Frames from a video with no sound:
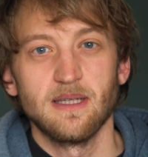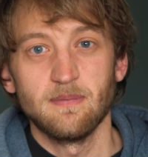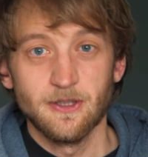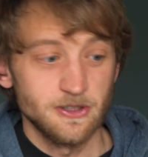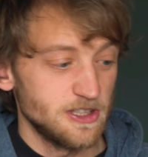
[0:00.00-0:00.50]
But
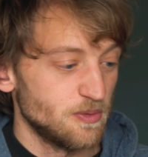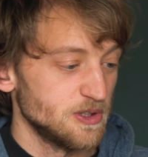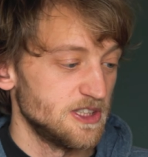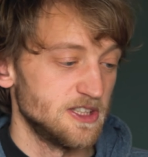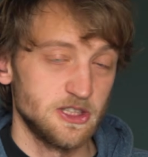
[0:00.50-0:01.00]
because it
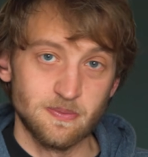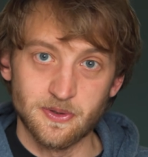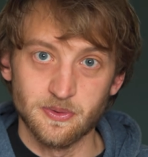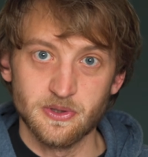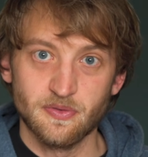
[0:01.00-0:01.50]
was in a
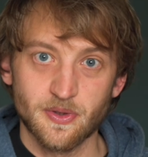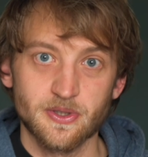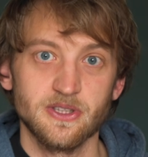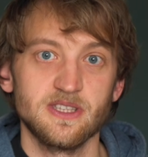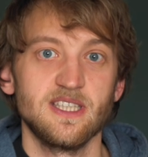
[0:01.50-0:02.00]
spruce
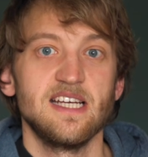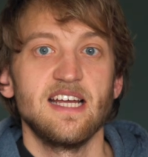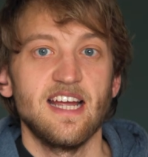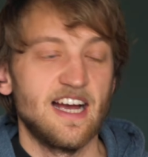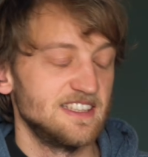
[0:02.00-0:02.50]
forest,
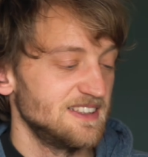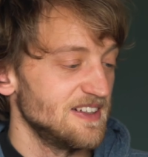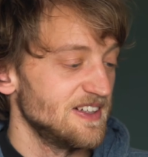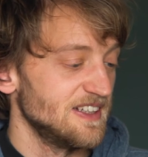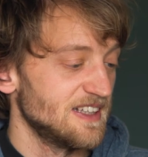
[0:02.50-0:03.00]
I
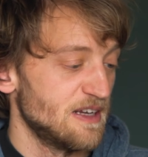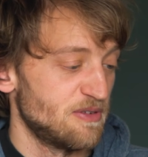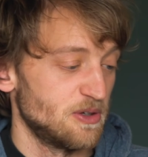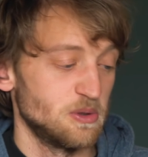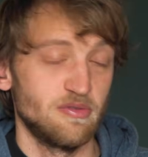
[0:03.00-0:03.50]
still didn't have a lot